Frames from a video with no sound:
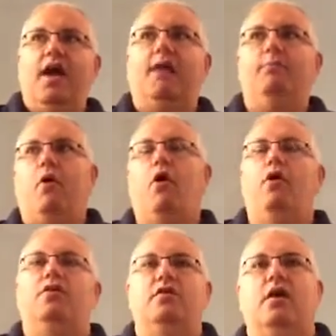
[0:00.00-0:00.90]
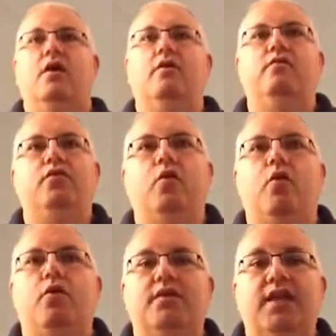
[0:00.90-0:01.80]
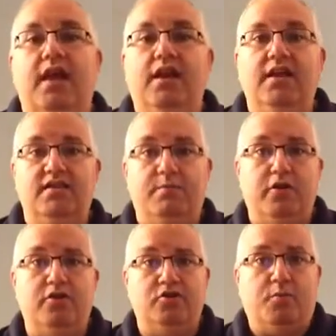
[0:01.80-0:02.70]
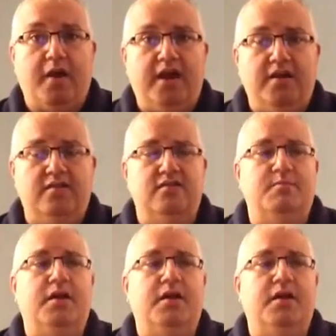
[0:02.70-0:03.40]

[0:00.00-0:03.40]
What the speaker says: a part of your daily spiritual practices,